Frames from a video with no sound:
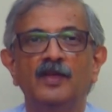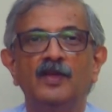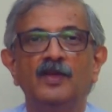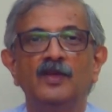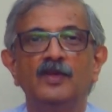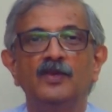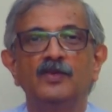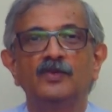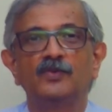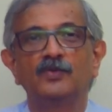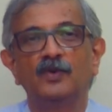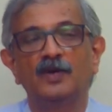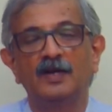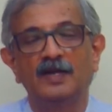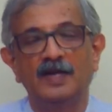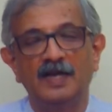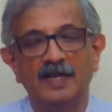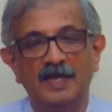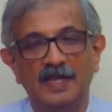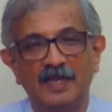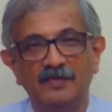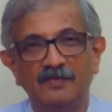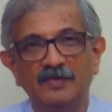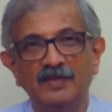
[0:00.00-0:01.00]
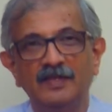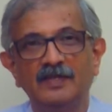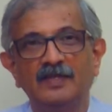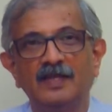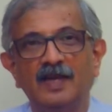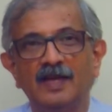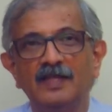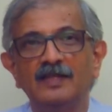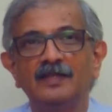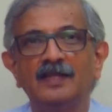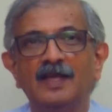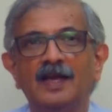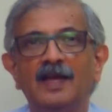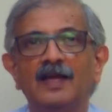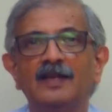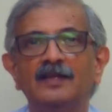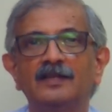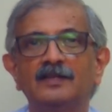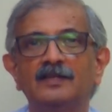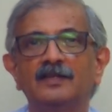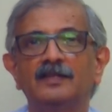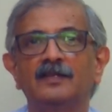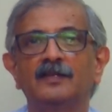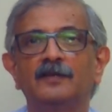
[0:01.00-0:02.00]
So having done
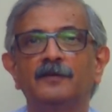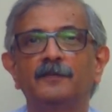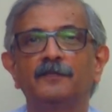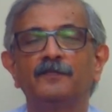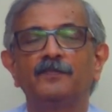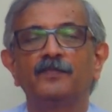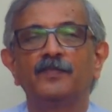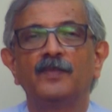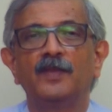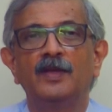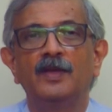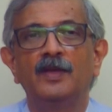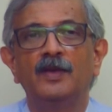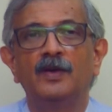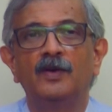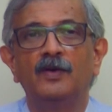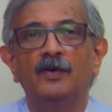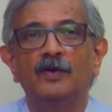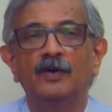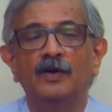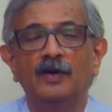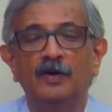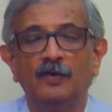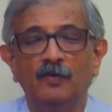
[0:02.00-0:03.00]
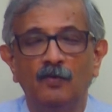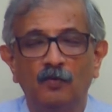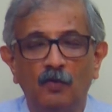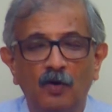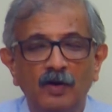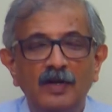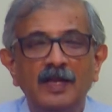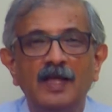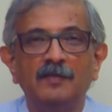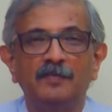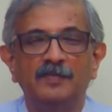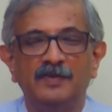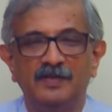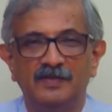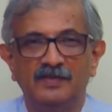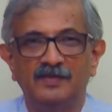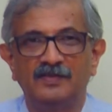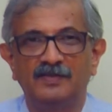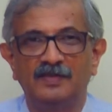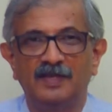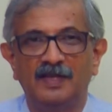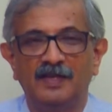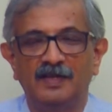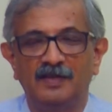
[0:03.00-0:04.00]
that, what
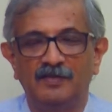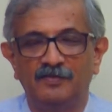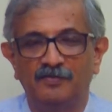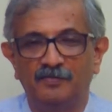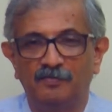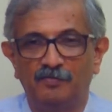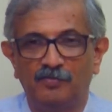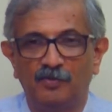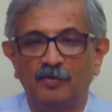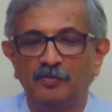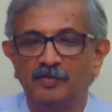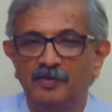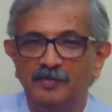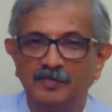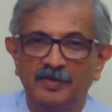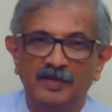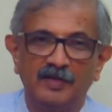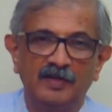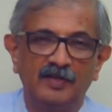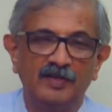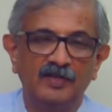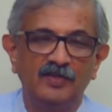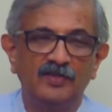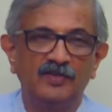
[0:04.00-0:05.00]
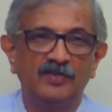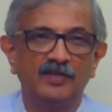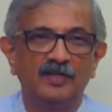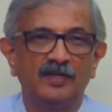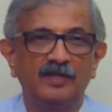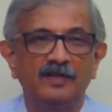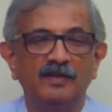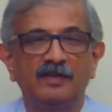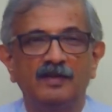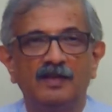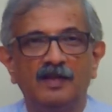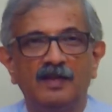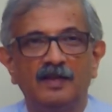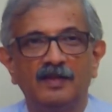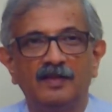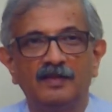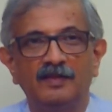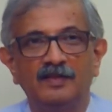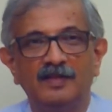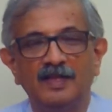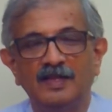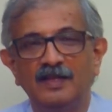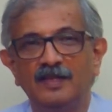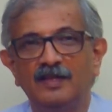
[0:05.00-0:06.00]
happens? And problem recognition,
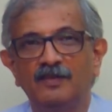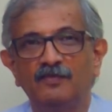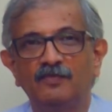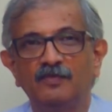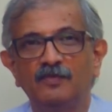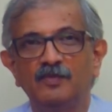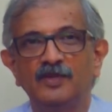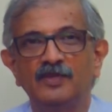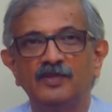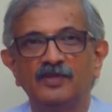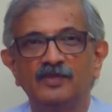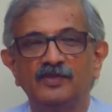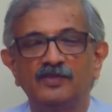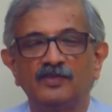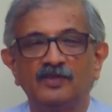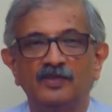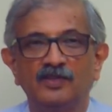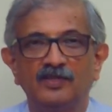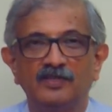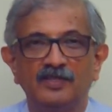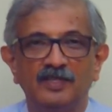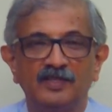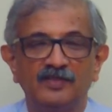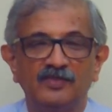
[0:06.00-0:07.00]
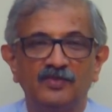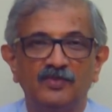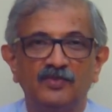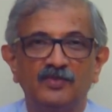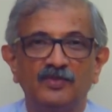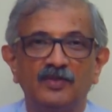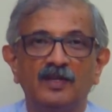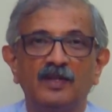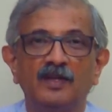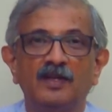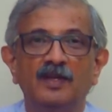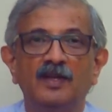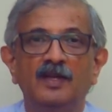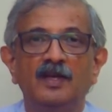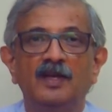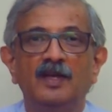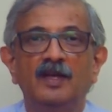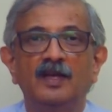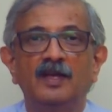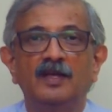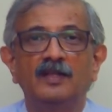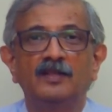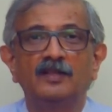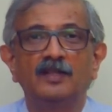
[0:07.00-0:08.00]
then information search, etc.
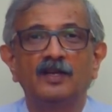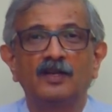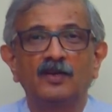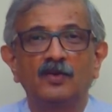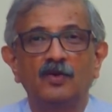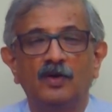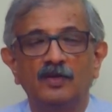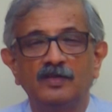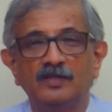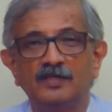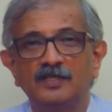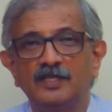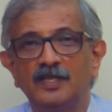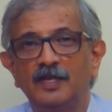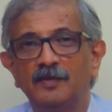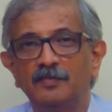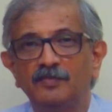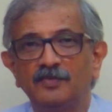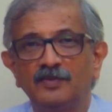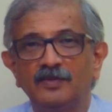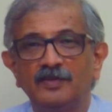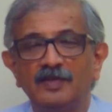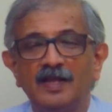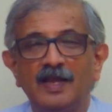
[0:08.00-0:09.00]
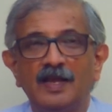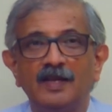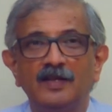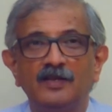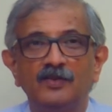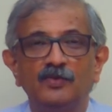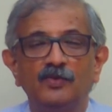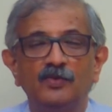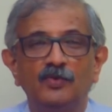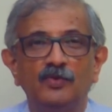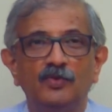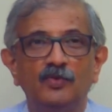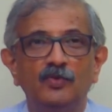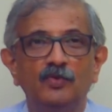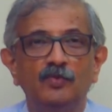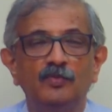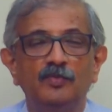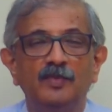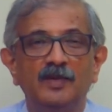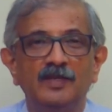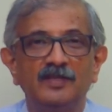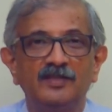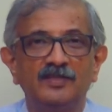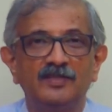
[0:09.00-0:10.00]
The concept that you
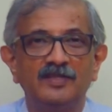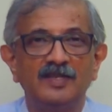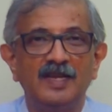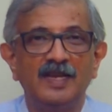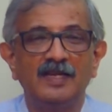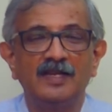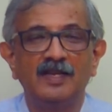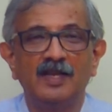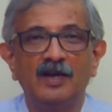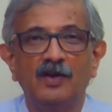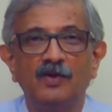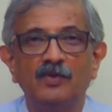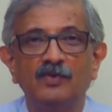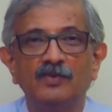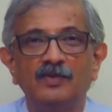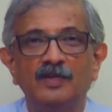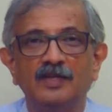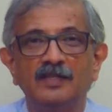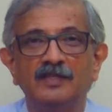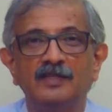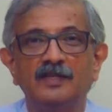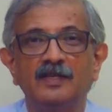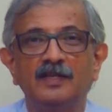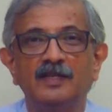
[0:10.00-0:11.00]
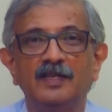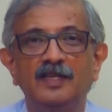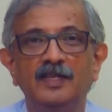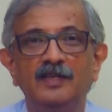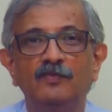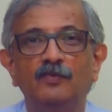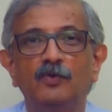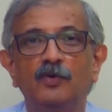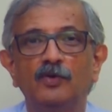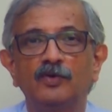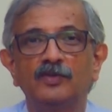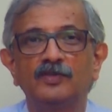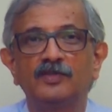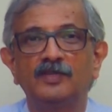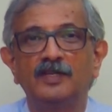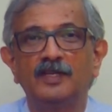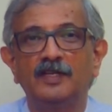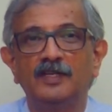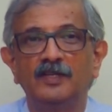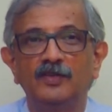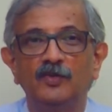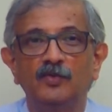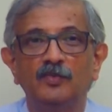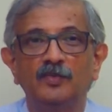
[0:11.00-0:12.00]
must stand out as a evoked
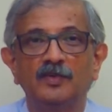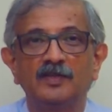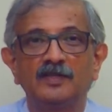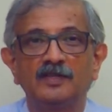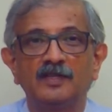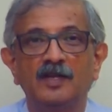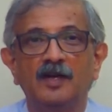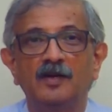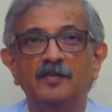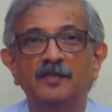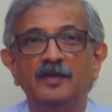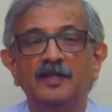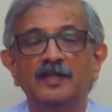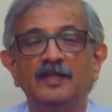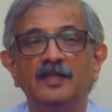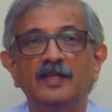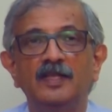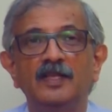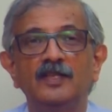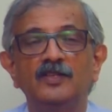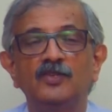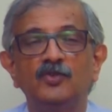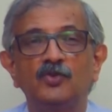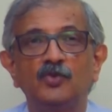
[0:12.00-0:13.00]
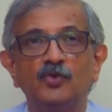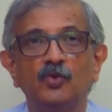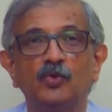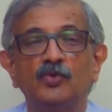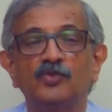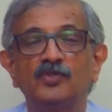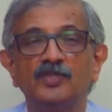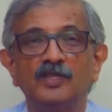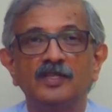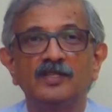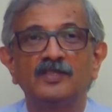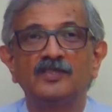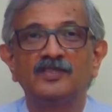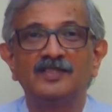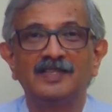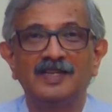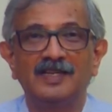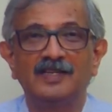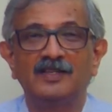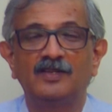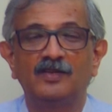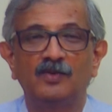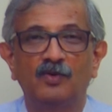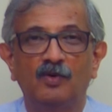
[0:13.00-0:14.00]
set. You must come in the chosen
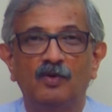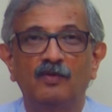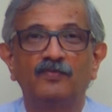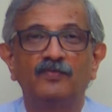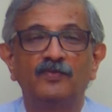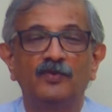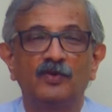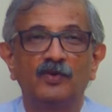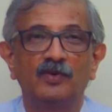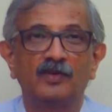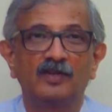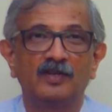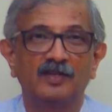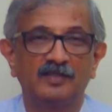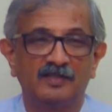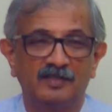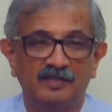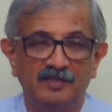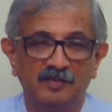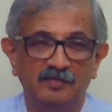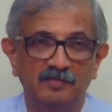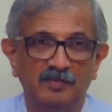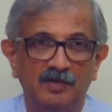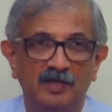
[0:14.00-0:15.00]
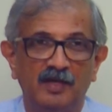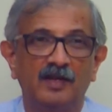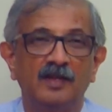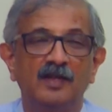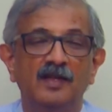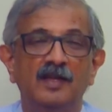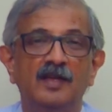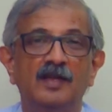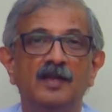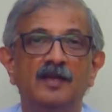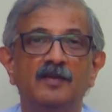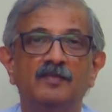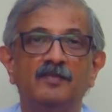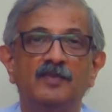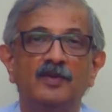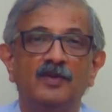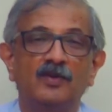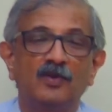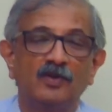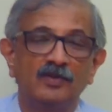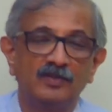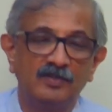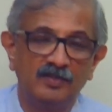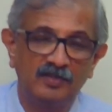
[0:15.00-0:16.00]
set of your customer,
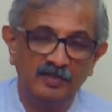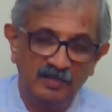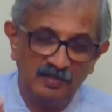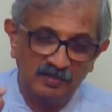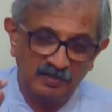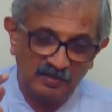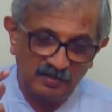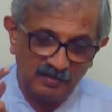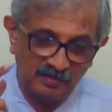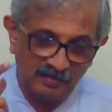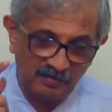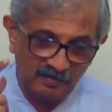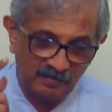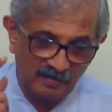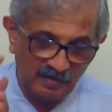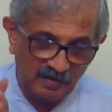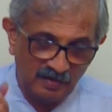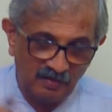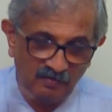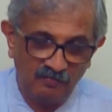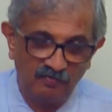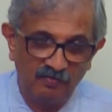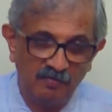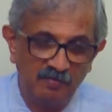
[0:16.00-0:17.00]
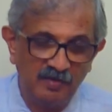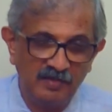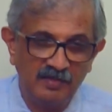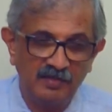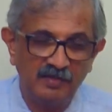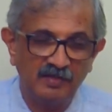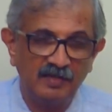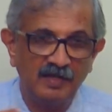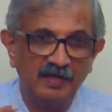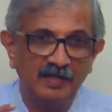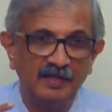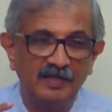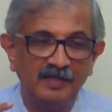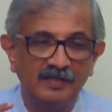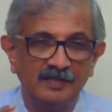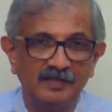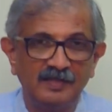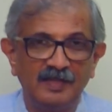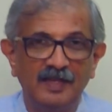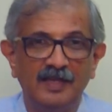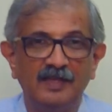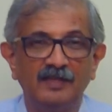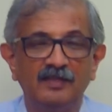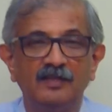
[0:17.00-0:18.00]
because this information that he has
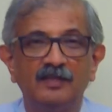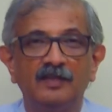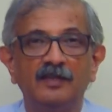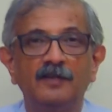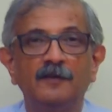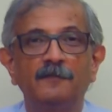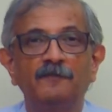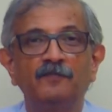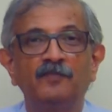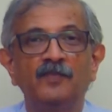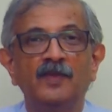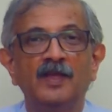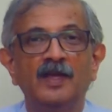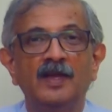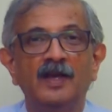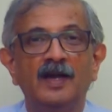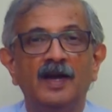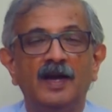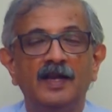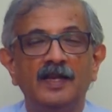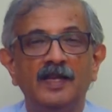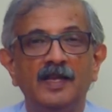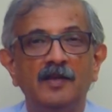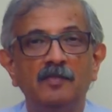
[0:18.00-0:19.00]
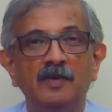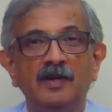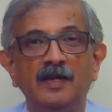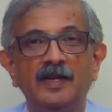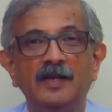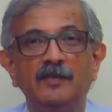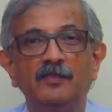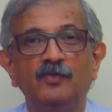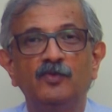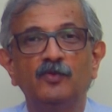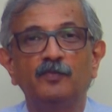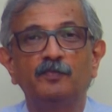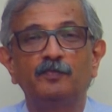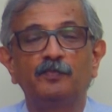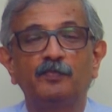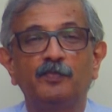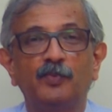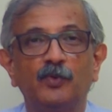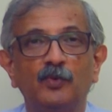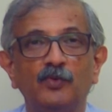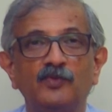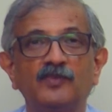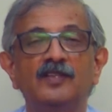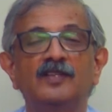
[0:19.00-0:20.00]
gathered enabled him to
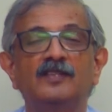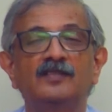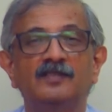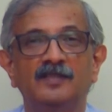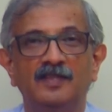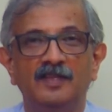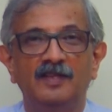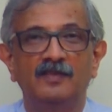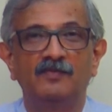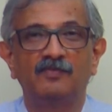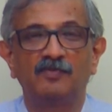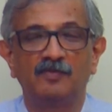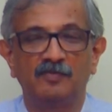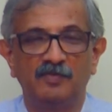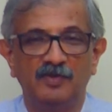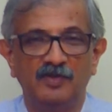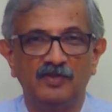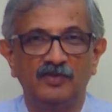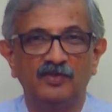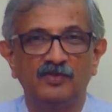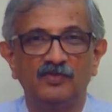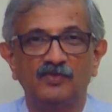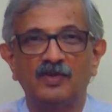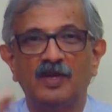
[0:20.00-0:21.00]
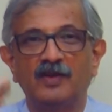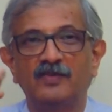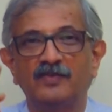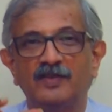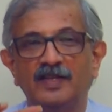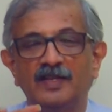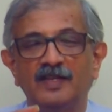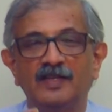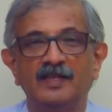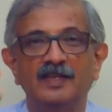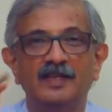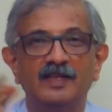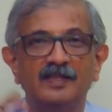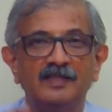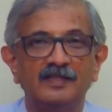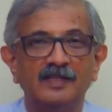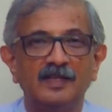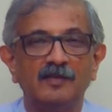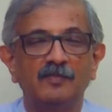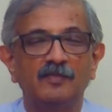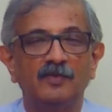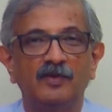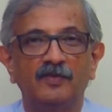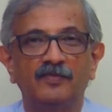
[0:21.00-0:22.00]
process the information. So I've taken an
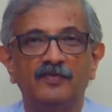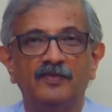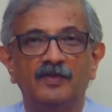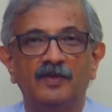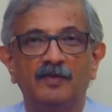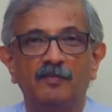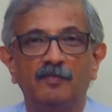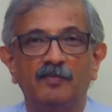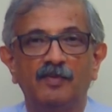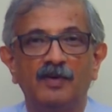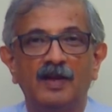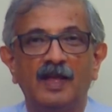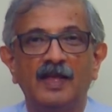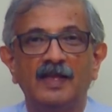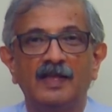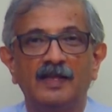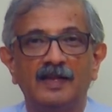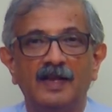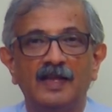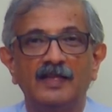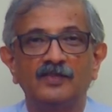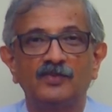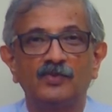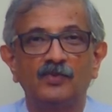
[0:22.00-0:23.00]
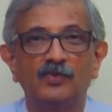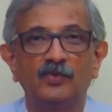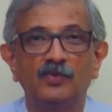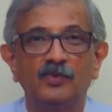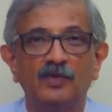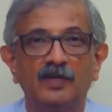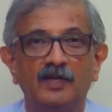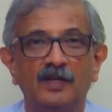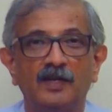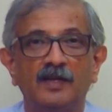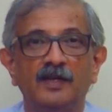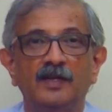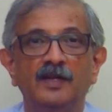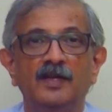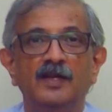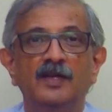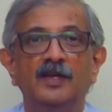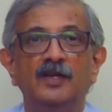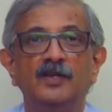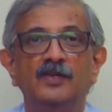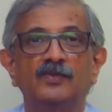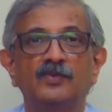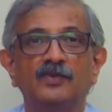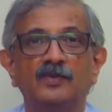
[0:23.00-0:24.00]
example of a rice cooker.
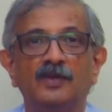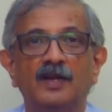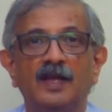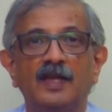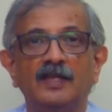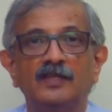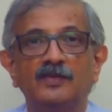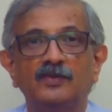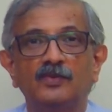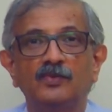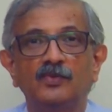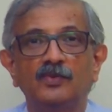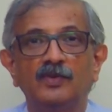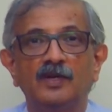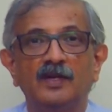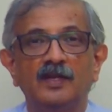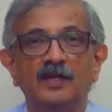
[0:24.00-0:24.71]
So rice cooker